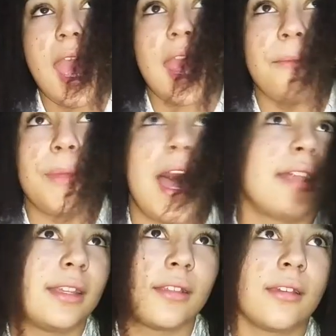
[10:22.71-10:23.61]
that
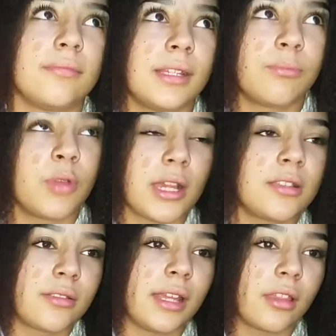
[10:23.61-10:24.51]
had like the like
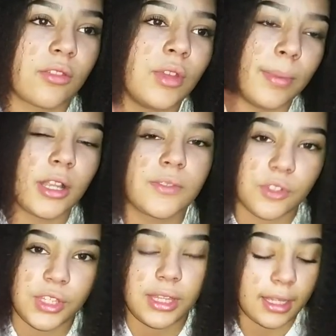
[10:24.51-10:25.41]
press like three buttons
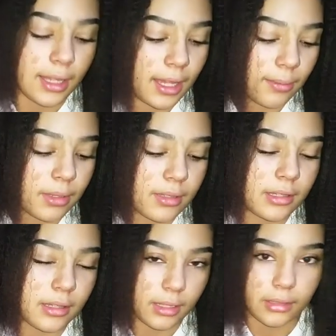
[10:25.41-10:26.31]
for C, like
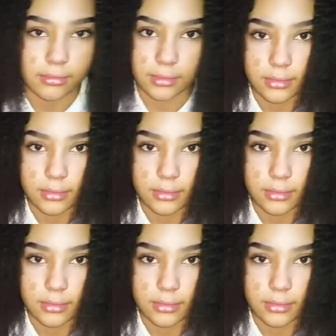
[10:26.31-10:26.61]
ABC, like.